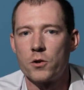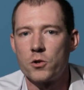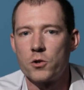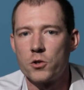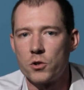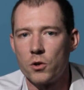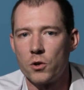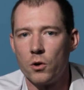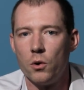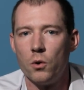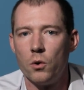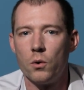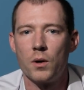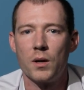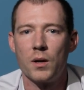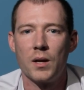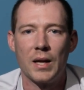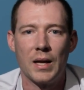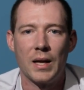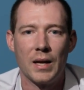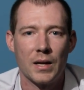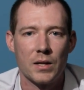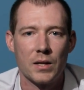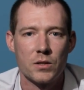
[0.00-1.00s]
stroke,
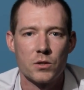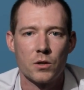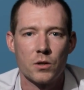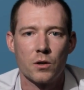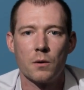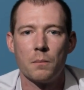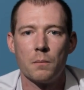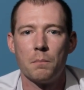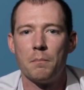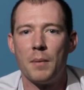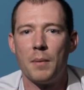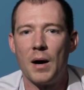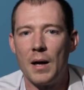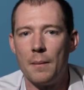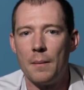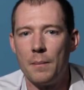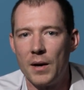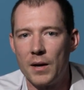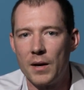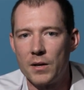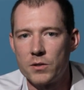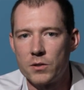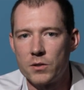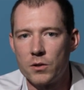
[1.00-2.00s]
cancer,
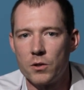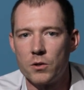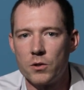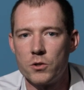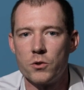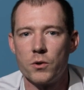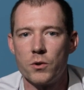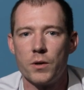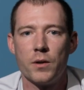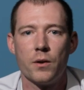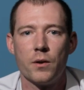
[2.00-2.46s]
bypass surgery,